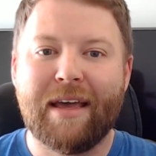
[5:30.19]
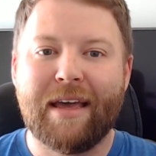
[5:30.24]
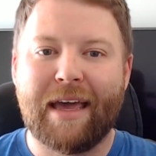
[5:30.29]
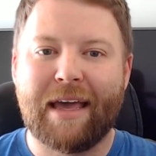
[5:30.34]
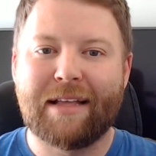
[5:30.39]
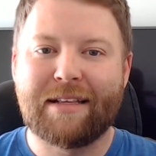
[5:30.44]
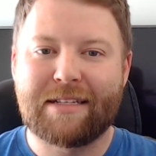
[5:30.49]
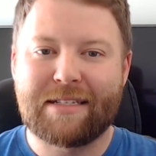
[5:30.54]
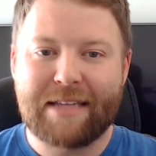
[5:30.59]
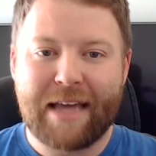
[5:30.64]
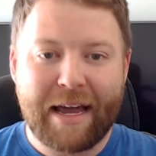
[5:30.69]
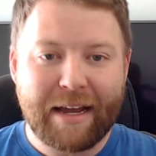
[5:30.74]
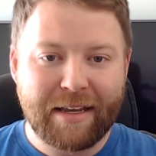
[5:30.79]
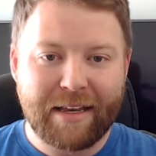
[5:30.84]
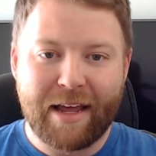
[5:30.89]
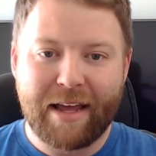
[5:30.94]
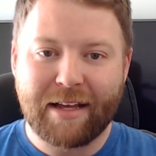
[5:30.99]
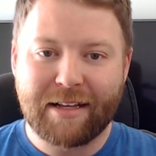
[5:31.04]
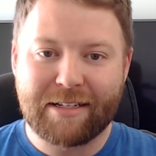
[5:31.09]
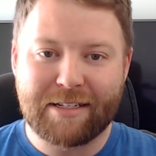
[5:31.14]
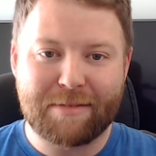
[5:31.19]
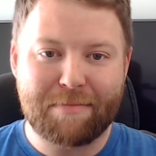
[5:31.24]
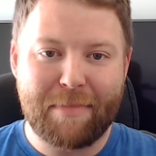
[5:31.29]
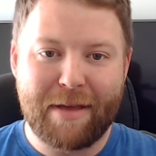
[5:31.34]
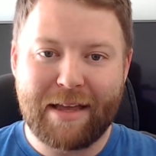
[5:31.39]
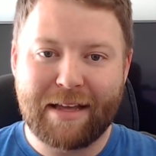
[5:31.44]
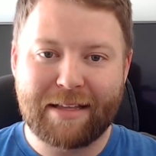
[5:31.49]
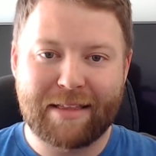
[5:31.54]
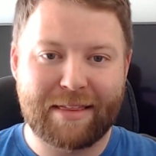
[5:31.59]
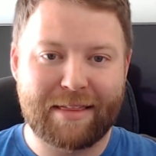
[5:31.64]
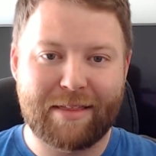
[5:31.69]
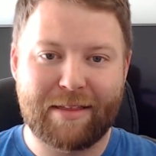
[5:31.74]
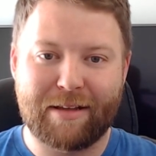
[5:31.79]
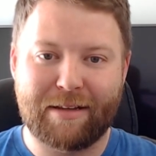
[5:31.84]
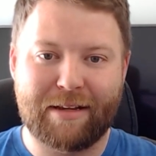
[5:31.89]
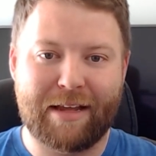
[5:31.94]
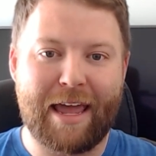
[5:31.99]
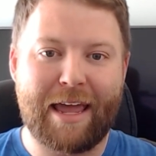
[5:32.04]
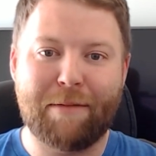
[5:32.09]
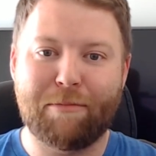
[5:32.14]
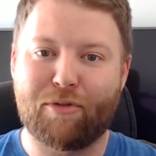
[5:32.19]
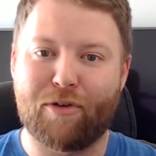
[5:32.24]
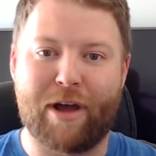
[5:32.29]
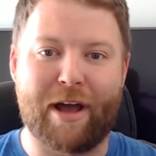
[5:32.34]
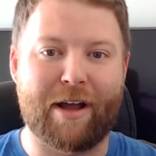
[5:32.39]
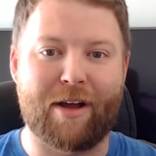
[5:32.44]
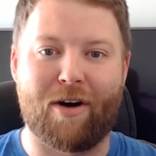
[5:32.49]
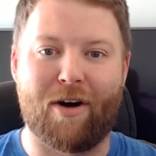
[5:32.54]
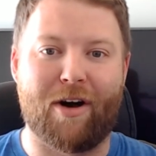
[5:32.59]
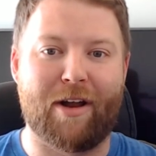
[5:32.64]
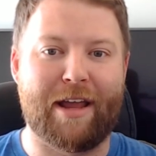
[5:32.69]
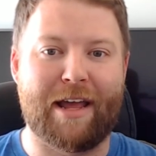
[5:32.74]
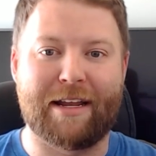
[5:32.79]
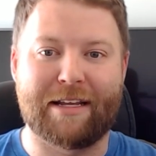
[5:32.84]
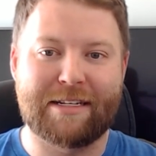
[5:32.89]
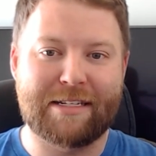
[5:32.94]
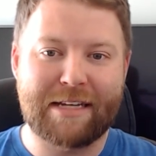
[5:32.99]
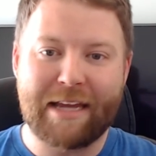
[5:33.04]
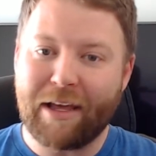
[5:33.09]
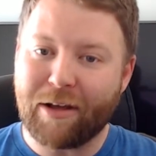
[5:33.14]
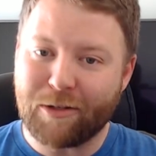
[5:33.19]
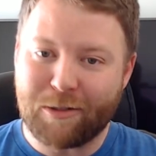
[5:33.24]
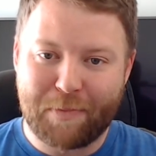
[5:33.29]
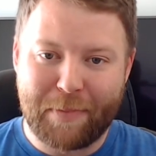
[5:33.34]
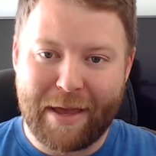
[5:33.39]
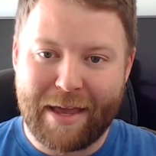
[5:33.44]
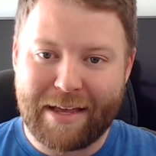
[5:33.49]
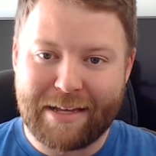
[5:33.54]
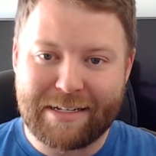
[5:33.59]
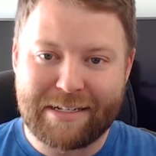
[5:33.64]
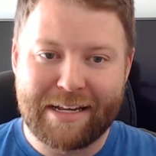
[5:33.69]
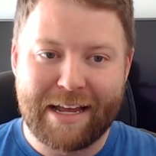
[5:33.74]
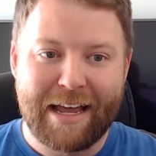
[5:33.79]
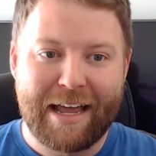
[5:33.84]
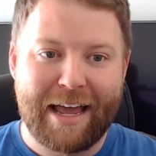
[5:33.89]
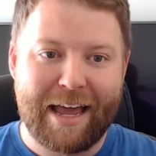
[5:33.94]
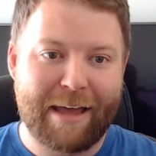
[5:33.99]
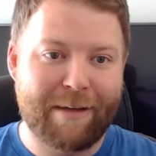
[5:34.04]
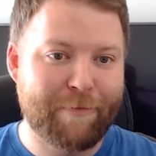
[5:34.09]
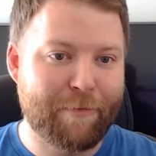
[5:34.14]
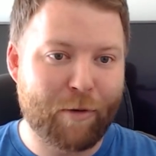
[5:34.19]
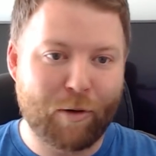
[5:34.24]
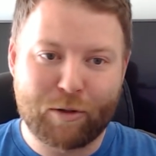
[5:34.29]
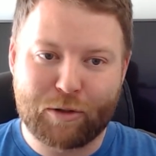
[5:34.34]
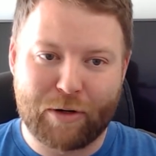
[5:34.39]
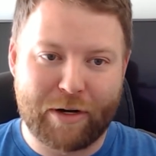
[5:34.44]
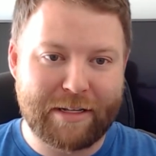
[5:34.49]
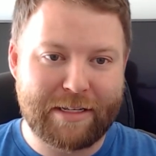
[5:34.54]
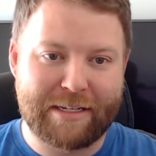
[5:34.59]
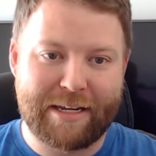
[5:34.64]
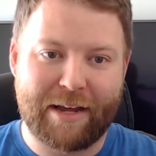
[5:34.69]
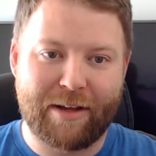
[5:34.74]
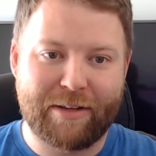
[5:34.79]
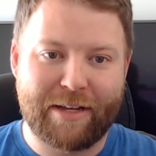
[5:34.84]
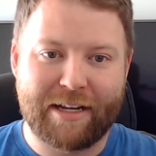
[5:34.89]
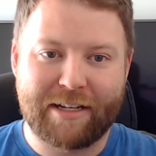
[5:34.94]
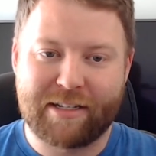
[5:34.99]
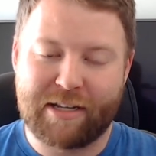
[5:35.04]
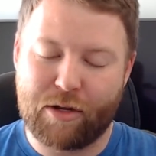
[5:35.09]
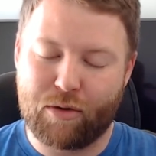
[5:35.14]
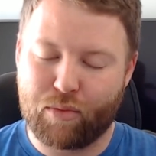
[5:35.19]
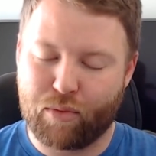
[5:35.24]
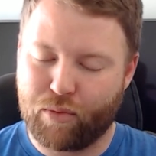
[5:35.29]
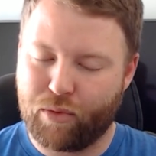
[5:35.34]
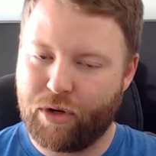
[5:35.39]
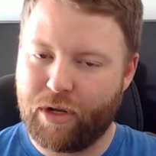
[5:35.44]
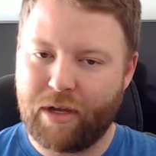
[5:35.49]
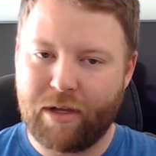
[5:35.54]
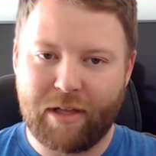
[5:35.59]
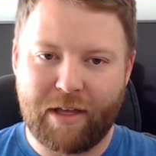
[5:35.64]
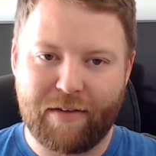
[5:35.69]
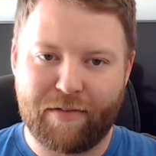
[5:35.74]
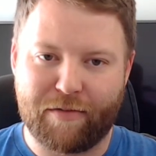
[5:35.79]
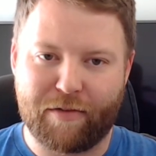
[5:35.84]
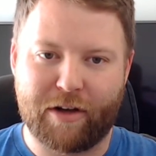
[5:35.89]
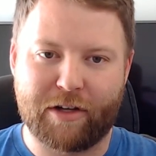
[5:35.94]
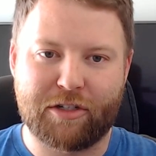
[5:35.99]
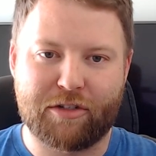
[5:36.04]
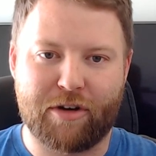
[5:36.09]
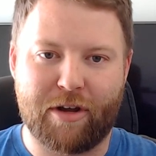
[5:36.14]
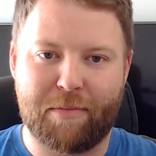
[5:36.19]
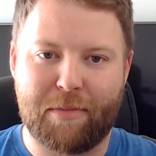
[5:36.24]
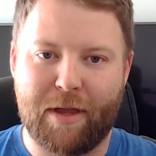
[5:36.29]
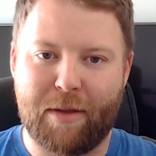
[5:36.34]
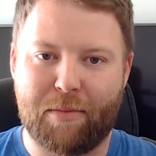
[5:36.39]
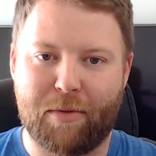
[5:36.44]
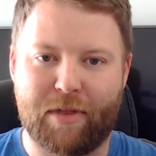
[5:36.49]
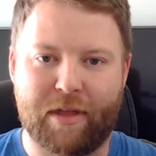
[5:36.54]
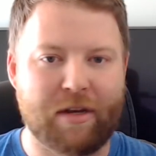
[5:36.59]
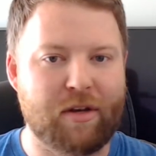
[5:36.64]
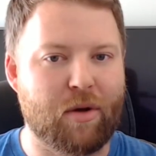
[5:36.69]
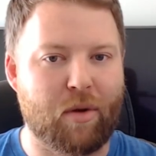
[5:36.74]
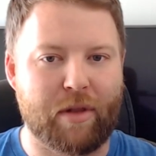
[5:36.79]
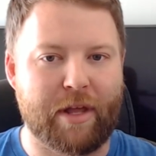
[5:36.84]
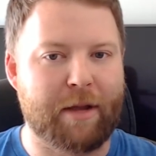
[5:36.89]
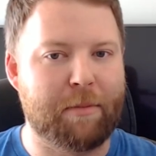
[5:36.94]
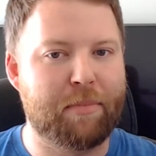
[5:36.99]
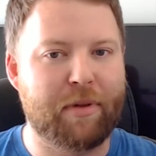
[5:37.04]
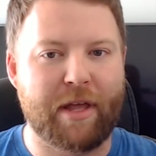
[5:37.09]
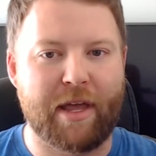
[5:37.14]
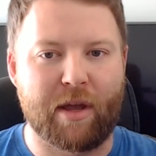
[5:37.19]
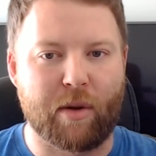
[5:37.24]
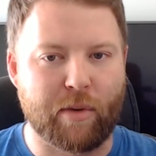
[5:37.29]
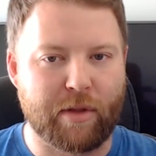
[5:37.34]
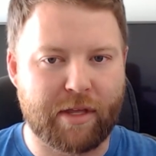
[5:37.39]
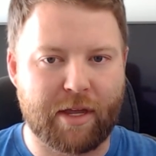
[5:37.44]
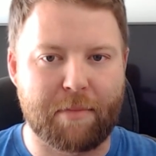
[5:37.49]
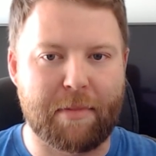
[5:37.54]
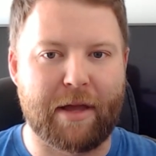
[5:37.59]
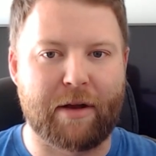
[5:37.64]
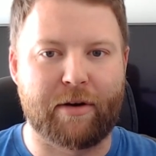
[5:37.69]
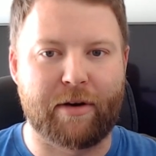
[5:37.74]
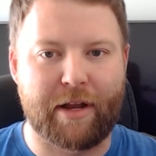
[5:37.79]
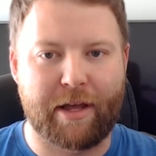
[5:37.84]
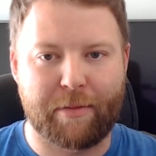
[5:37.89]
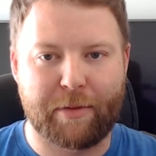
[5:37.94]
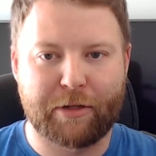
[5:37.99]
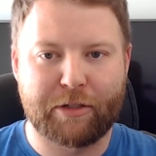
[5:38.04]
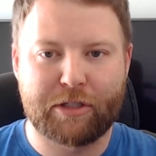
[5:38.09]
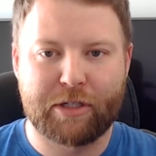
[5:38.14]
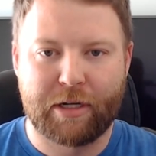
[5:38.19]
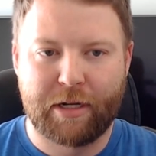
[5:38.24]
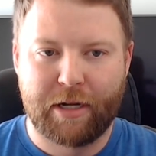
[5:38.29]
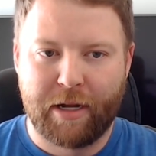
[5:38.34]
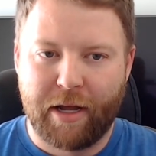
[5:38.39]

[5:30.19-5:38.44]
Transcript: And stack decks make the game drag on at a snail's pace, and Voltron style decks can really frustrate people that don't like playing with commander damage.